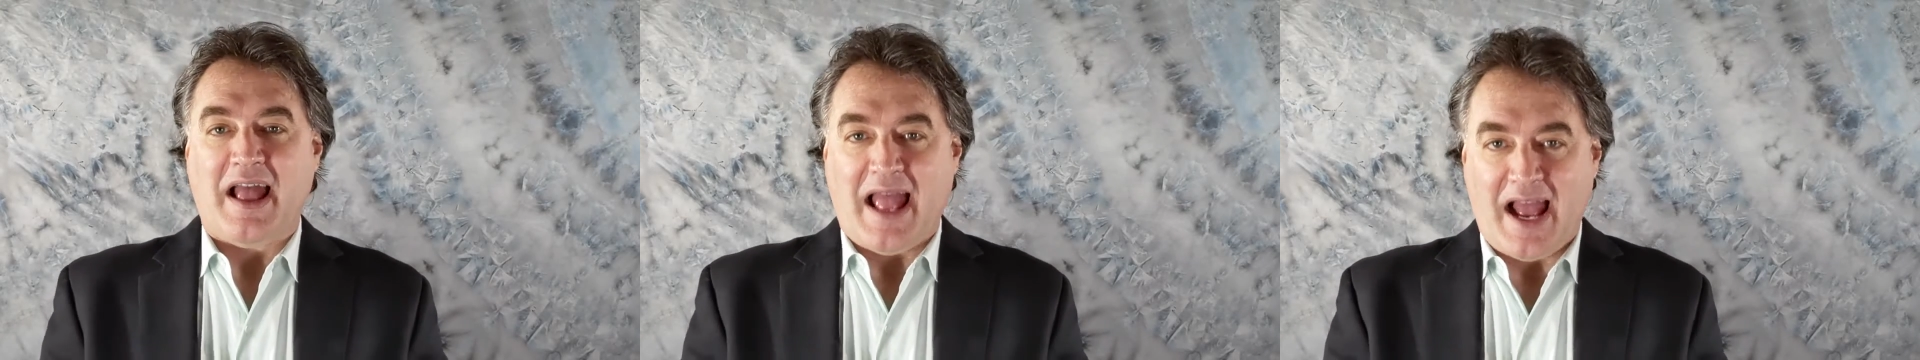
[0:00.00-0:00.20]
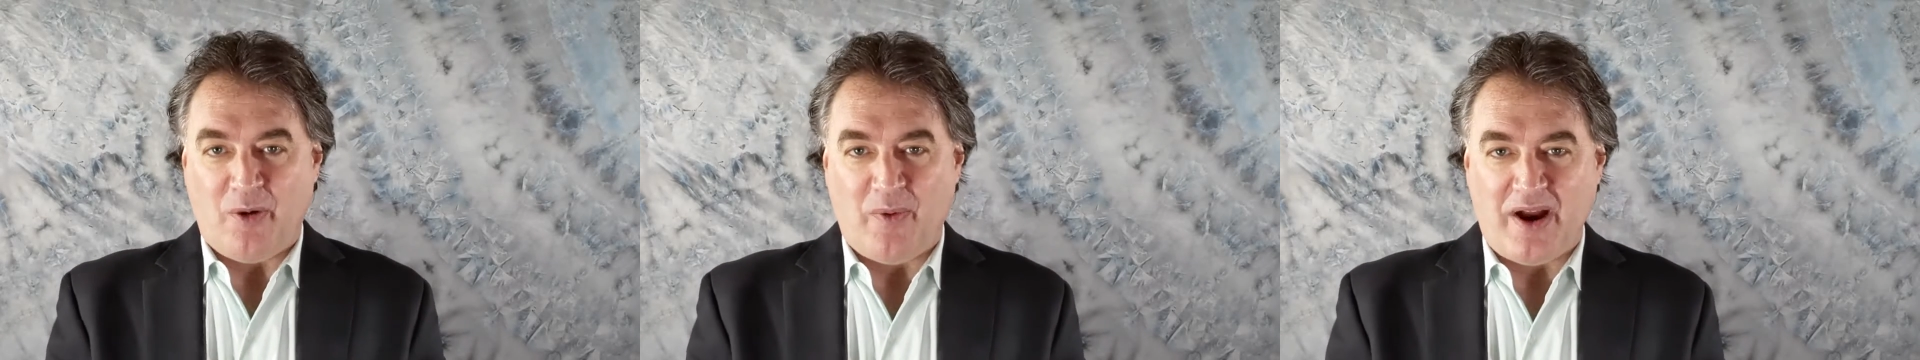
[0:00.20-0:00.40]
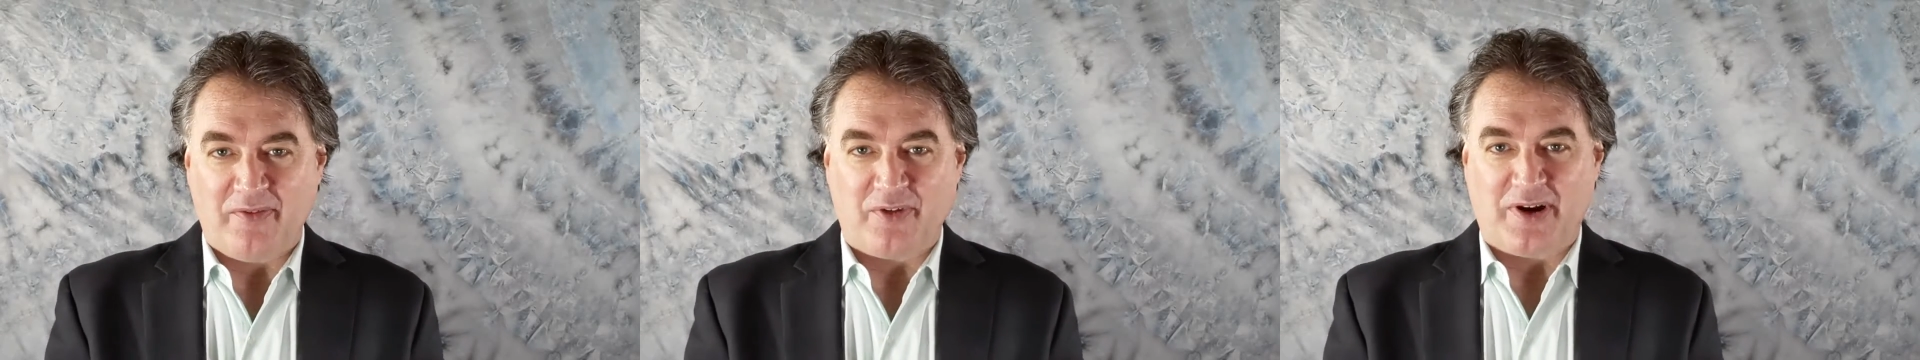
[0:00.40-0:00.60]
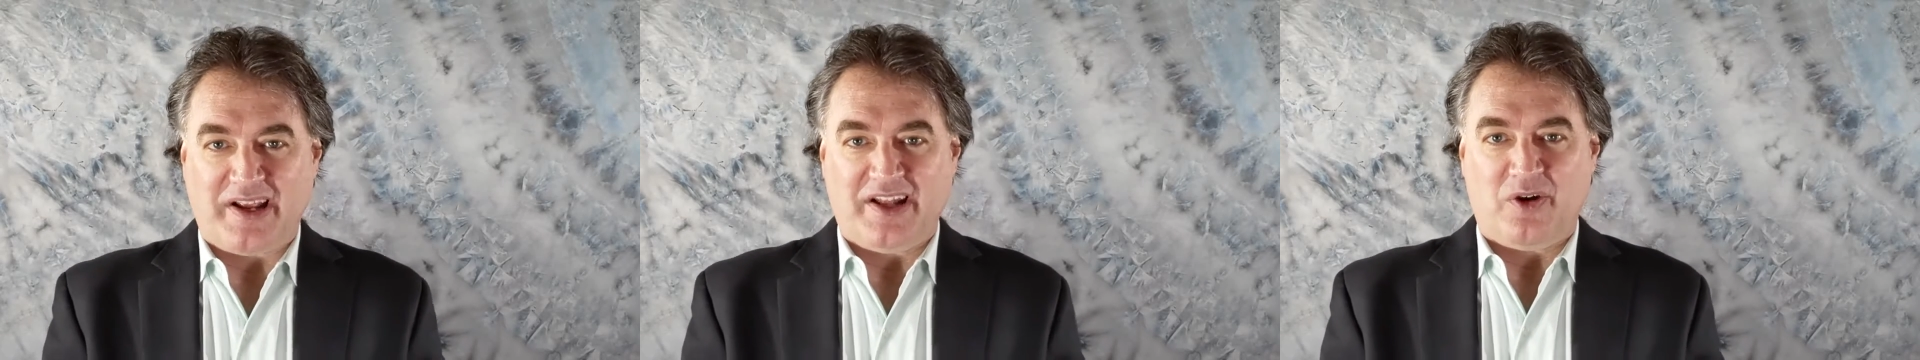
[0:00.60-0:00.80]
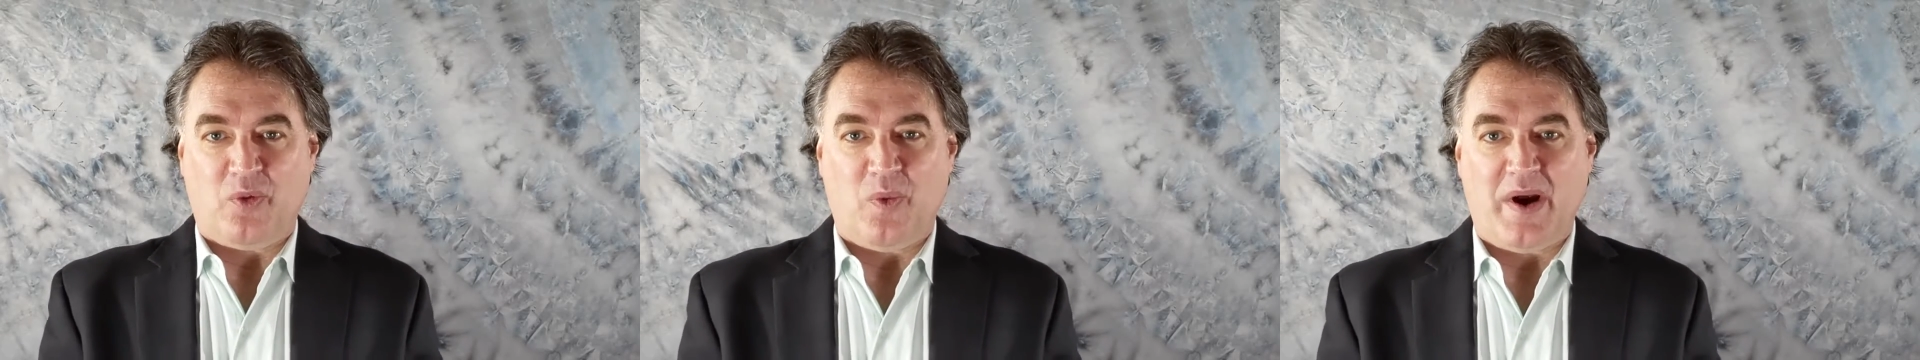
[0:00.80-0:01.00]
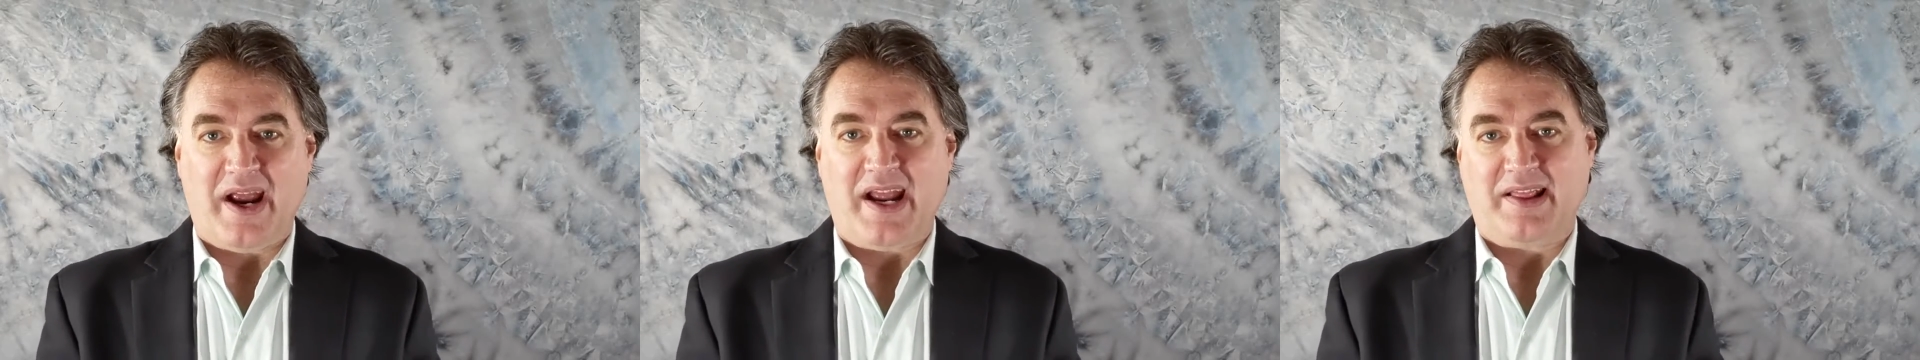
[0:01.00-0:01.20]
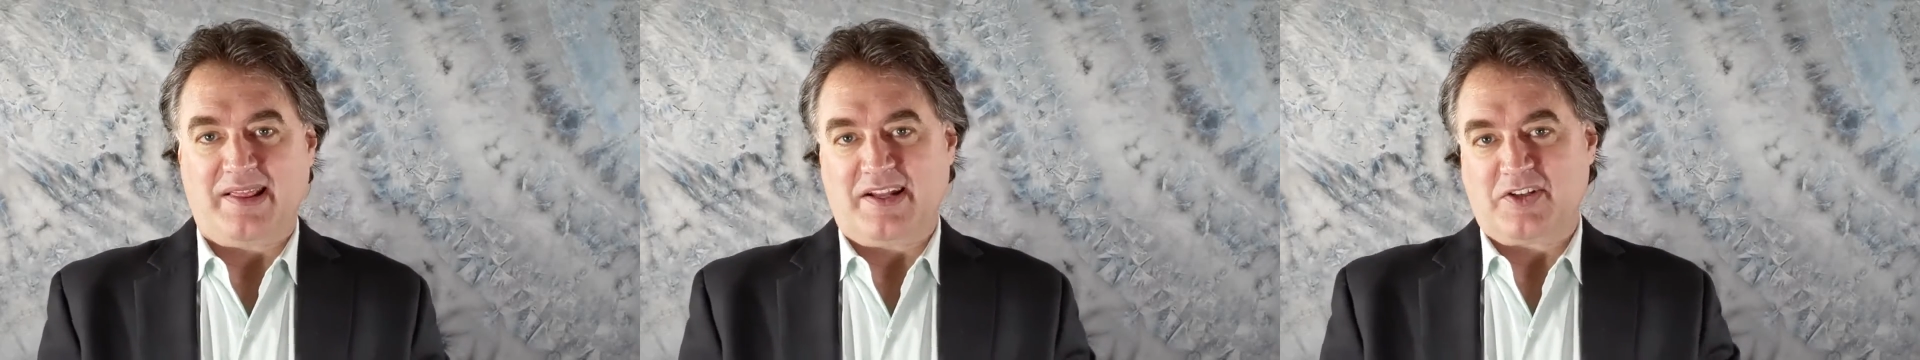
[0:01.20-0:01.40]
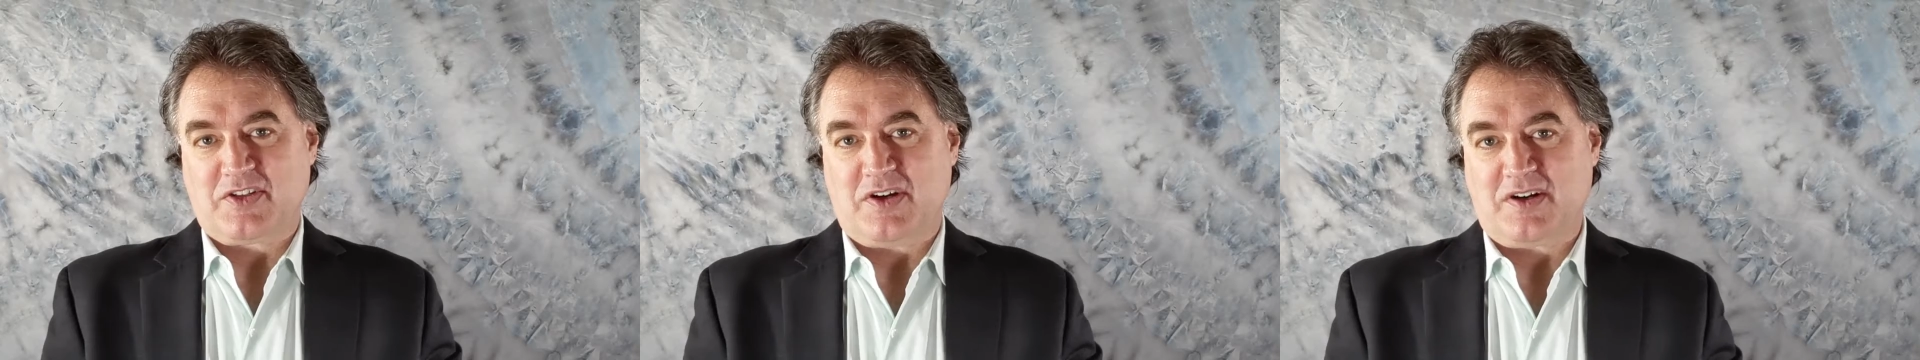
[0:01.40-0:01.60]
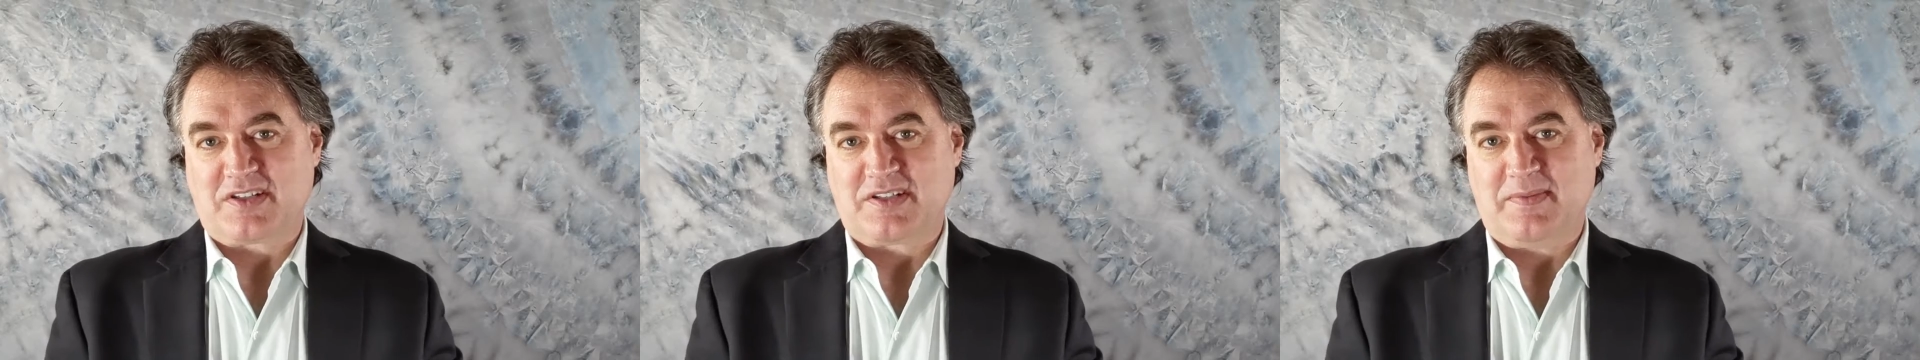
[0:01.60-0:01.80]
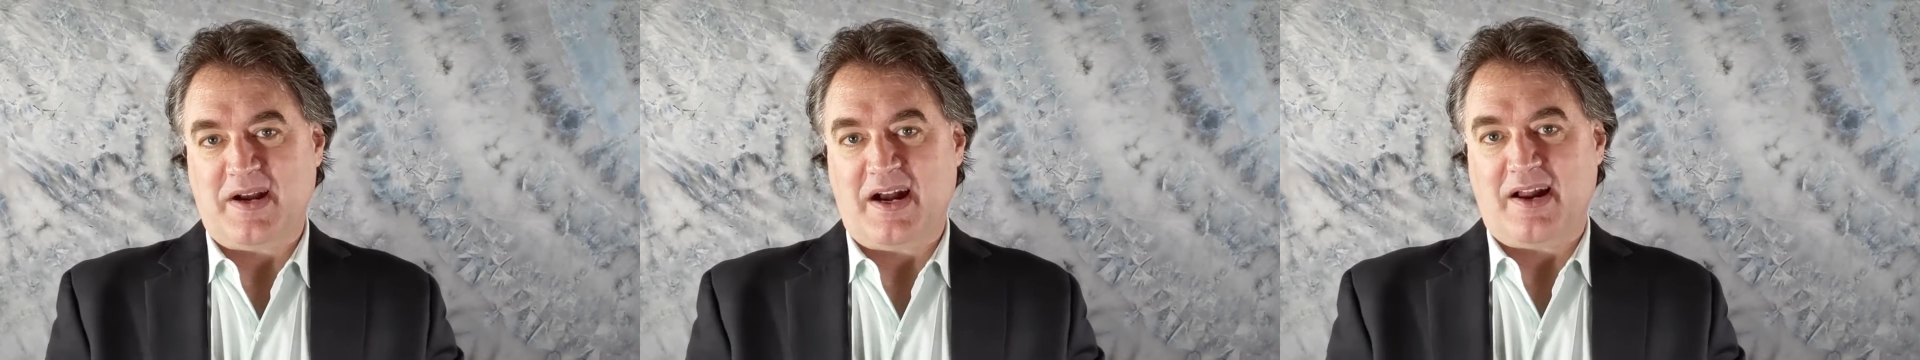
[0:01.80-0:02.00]
however, in a way that
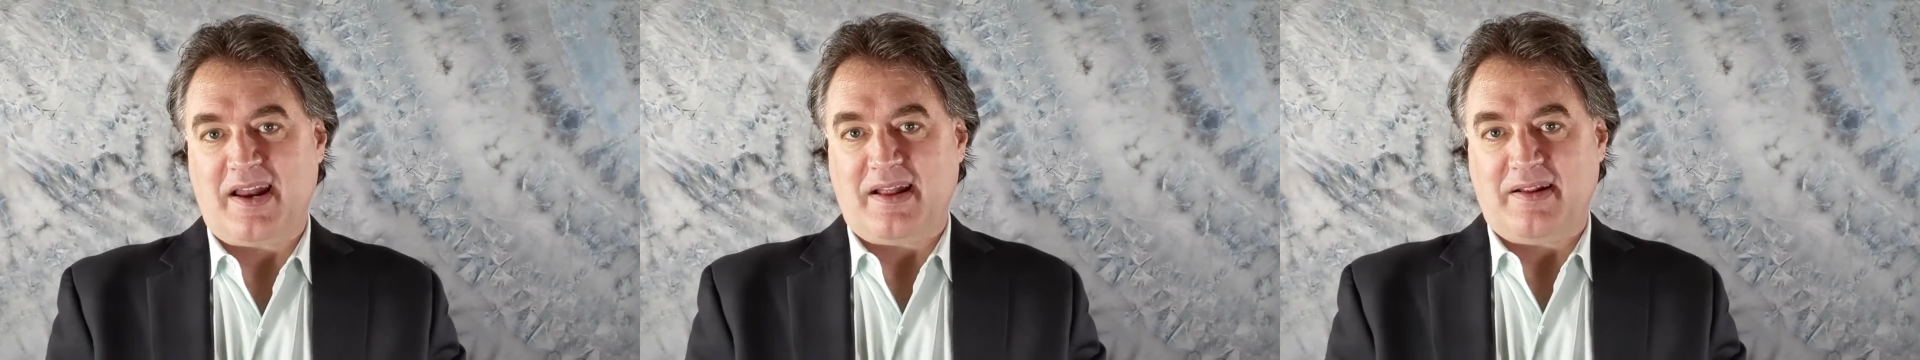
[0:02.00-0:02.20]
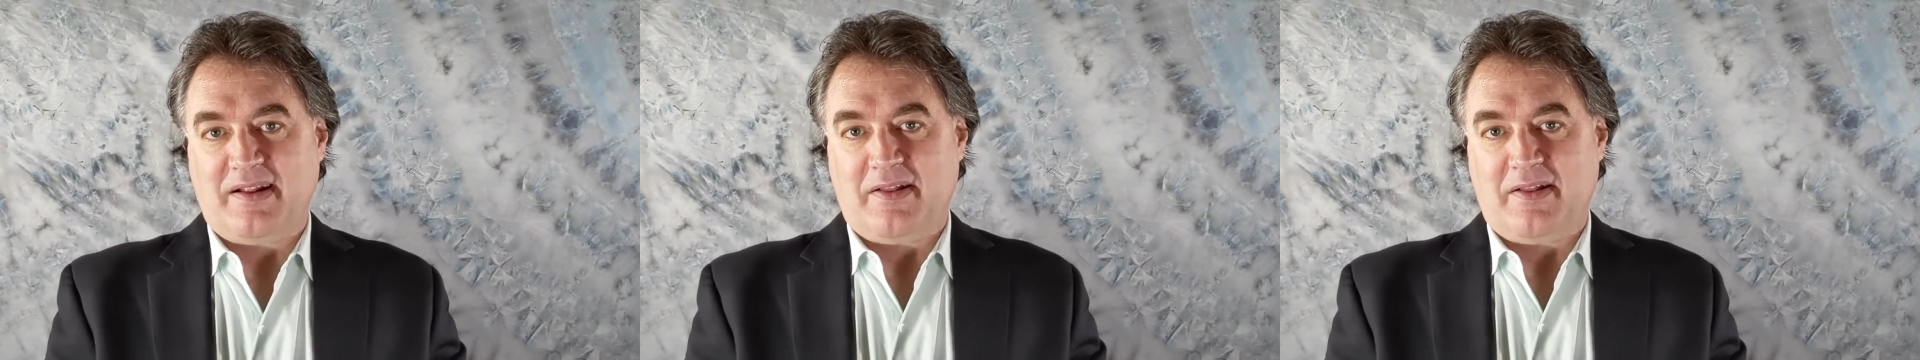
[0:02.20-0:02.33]
talks about